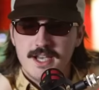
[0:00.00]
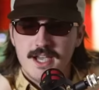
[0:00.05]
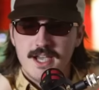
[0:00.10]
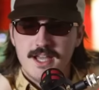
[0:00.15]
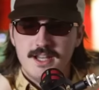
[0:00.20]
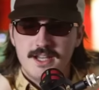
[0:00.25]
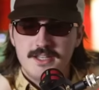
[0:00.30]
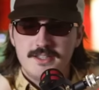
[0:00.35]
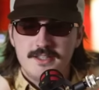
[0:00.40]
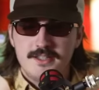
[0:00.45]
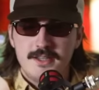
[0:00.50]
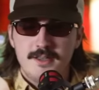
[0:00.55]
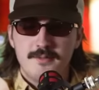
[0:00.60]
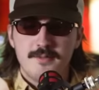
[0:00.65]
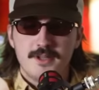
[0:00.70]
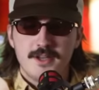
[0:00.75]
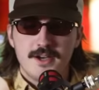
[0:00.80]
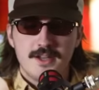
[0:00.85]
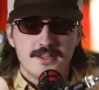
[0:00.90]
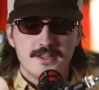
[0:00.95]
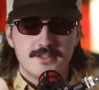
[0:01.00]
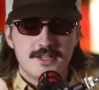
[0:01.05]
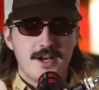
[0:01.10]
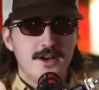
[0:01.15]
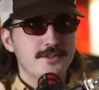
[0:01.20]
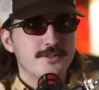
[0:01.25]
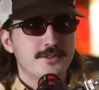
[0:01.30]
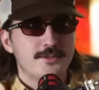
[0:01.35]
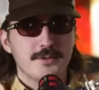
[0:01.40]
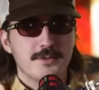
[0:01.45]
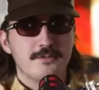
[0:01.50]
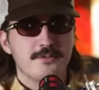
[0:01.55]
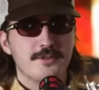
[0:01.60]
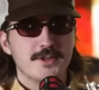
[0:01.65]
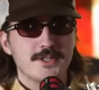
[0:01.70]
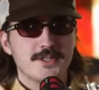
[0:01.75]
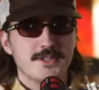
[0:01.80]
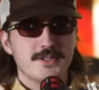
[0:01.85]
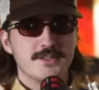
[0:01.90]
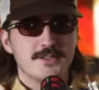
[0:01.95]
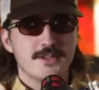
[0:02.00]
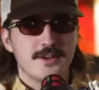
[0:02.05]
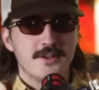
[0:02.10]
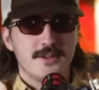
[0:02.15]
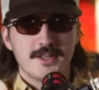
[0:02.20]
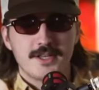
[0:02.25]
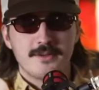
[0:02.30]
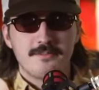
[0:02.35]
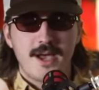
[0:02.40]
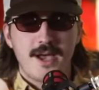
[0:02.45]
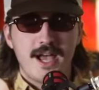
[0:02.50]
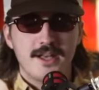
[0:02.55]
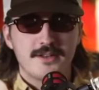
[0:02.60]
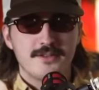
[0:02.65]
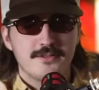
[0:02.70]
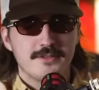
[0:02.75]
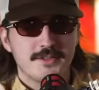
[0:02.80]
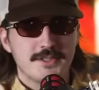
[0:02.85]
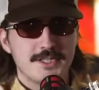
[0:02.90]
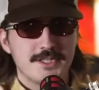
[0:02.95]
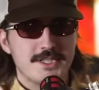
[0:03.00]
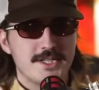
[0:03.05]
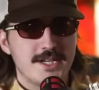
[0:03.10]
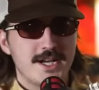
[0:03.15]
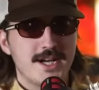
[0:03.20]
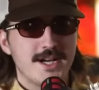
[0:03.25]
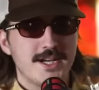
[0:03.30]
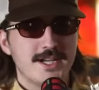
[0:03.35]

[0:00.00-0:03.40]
I didn't even know how to talk to them at first because they're all like bashful and shy.